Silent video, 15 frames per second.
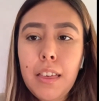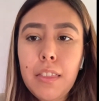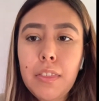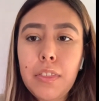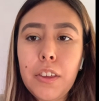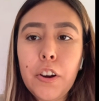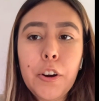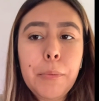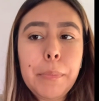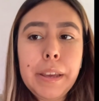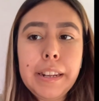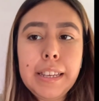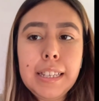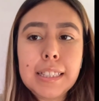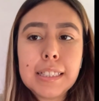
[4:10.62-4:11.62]
There are
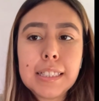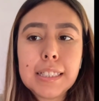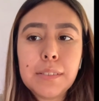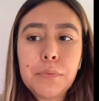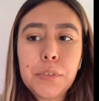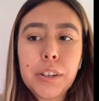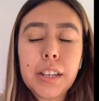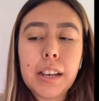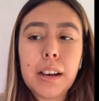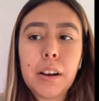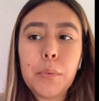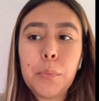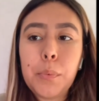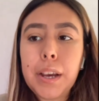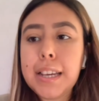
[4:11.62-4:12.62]
many different
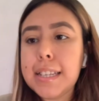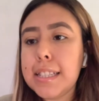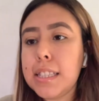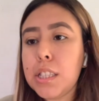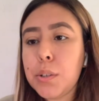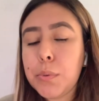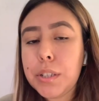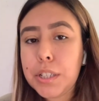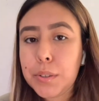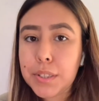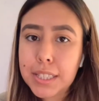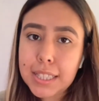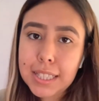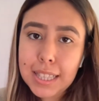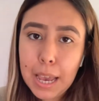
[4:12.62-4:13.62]
ways to
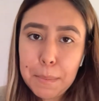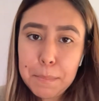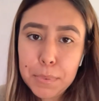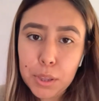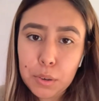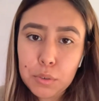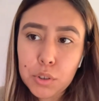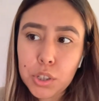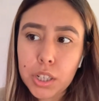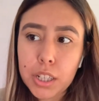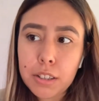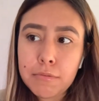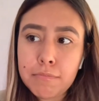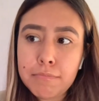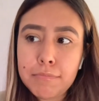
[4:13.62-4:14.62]
reduce land pollution.
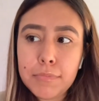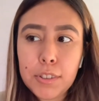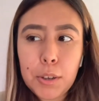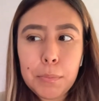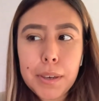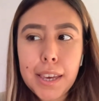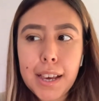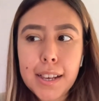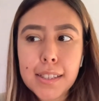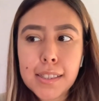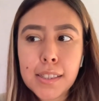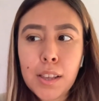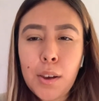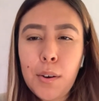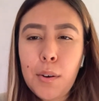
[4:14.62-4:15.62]
You may
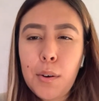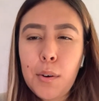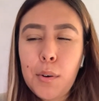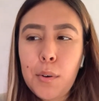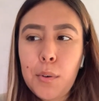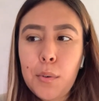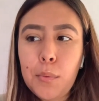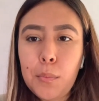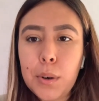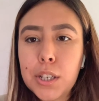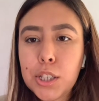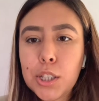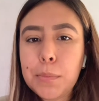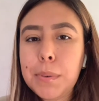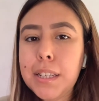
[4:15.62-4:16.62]
ask, what
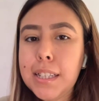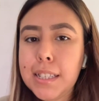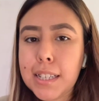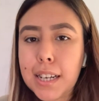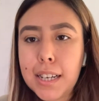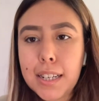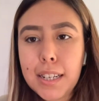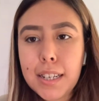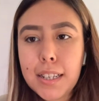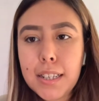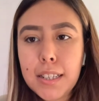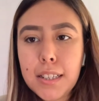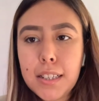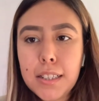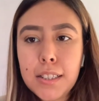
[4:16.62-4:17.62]
should be done
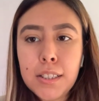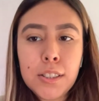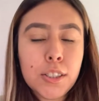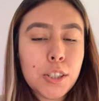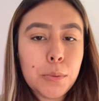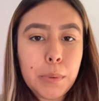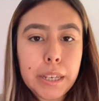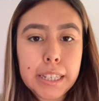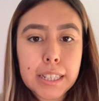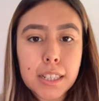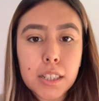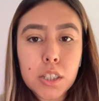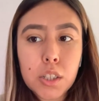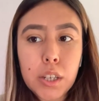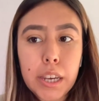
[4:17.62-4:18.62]
to make a
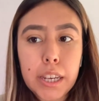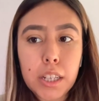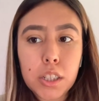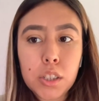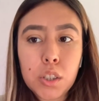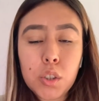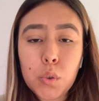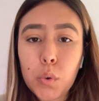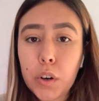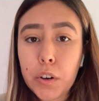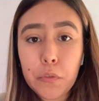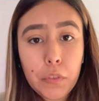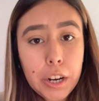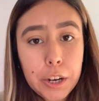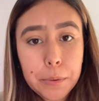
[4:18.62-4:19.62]
change to our
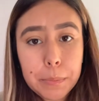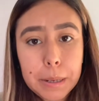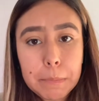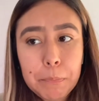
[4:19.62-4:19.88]
environment?